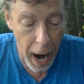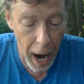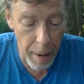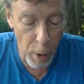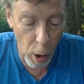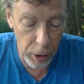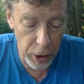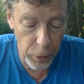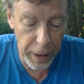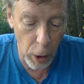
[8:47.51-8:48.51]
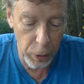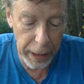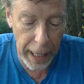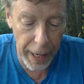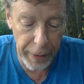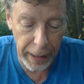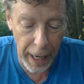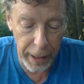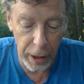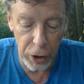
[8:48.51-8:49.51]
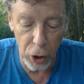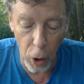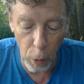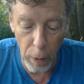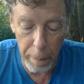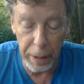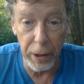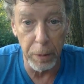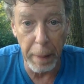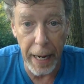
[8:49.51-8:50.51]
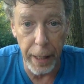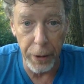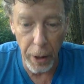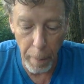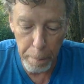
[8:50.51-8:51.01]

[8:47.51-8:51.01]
I'm also the only guy that got assault weapons banned.